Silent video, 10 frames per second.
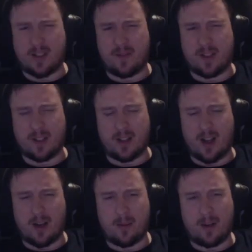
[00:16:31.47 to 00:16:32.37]
of this
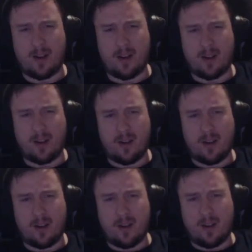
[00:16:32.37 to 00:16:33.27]
lobby.
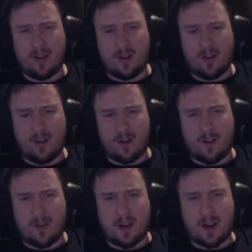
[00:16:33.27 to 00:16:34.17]

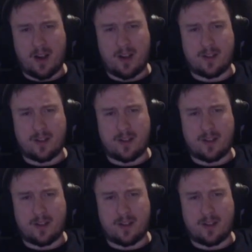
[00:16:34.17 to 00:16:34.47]
Alright,